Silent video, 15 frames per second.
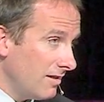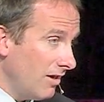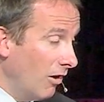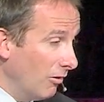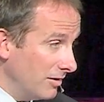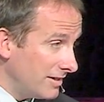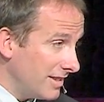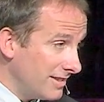
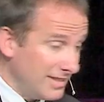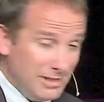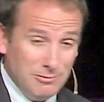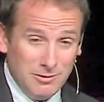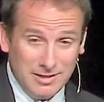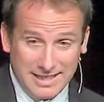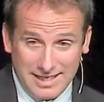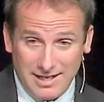Owen says, He
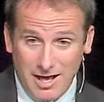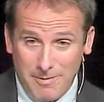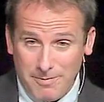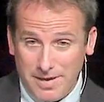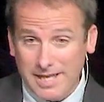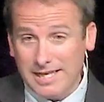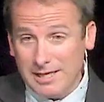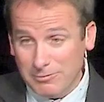will get
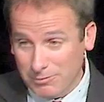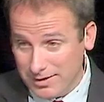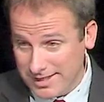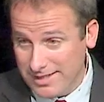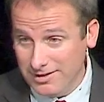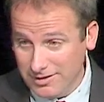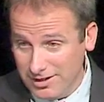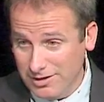up and he will
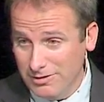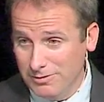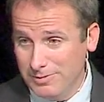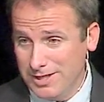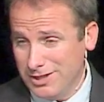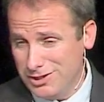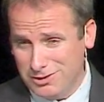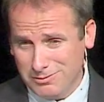kill you
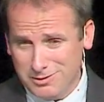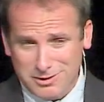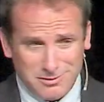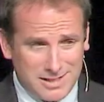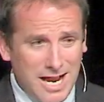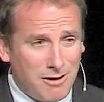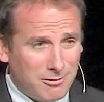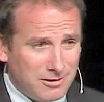because you were
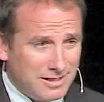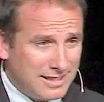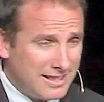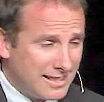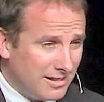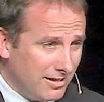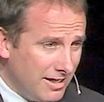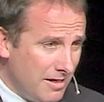too cowardly to
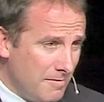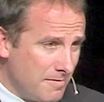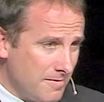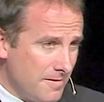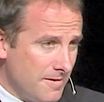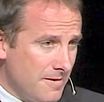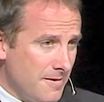kill him.